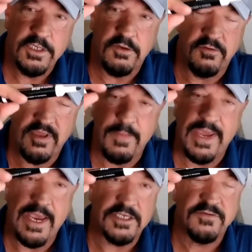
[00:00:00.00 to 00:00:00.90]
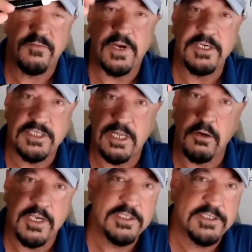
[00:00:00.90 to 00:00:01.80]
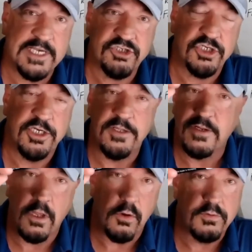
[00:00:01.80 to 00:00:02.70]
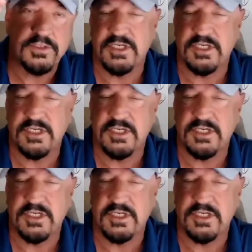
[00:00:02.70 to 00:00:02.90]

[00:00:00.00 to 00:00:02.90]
You know, they may ask for a seller concession in the loan,